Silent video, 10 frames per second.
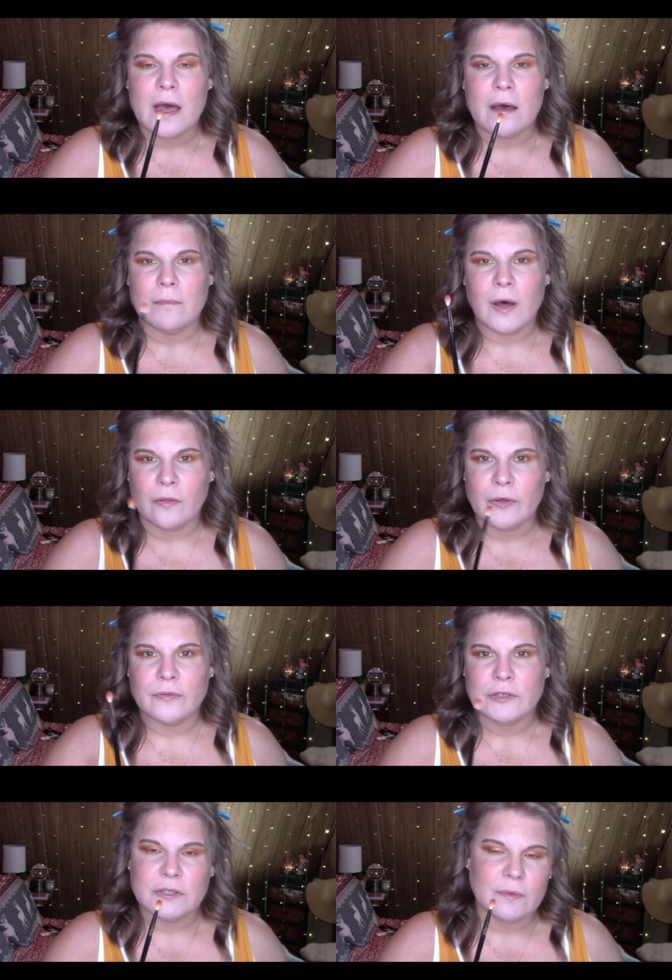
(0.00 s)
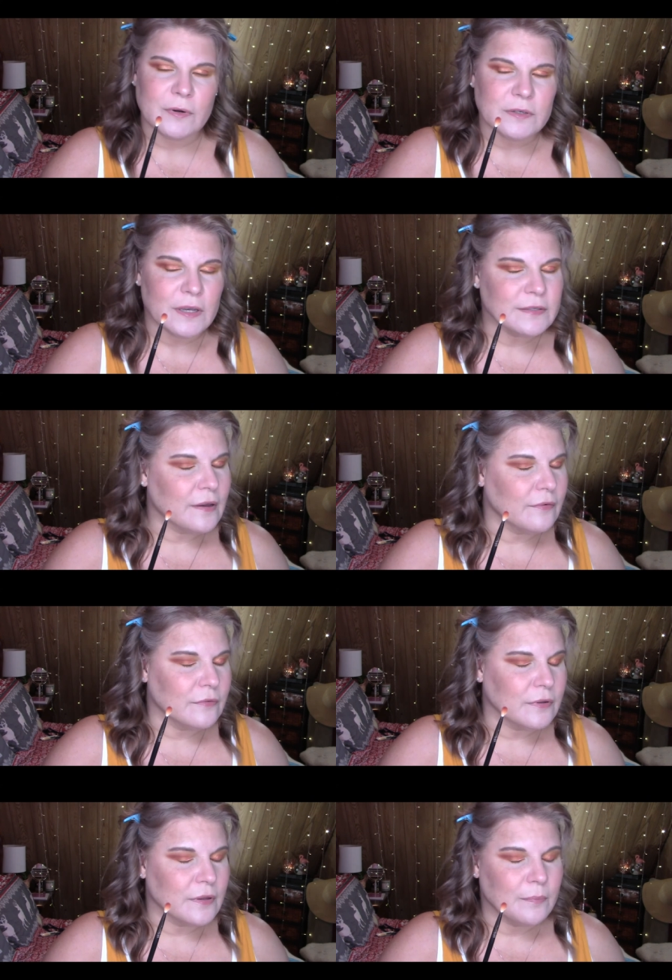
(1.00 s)
Um, although the shimmer does have a
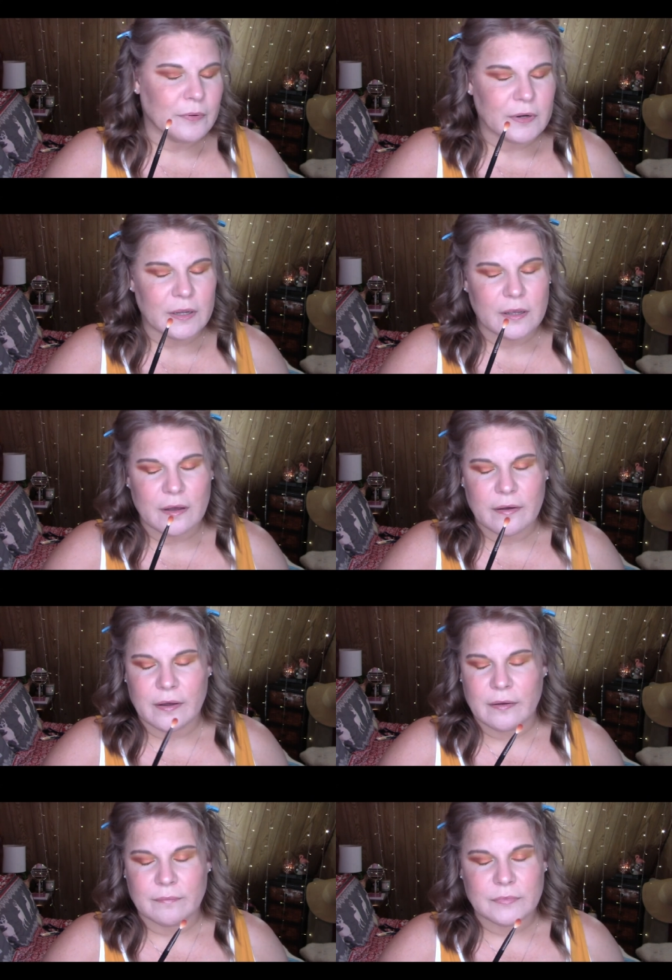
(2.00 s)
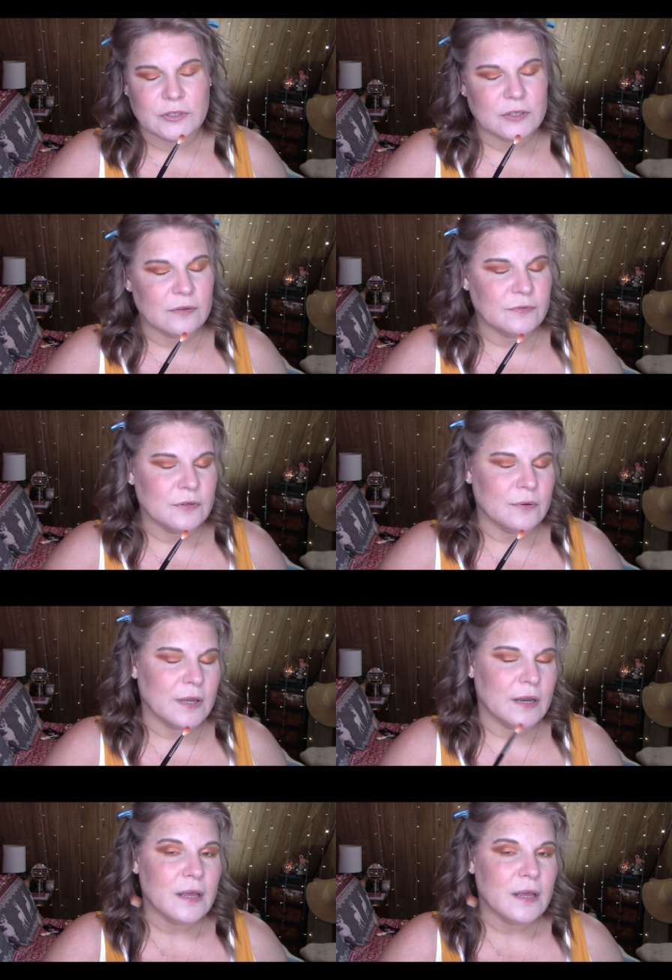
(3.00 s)
really pretty um, shift to it,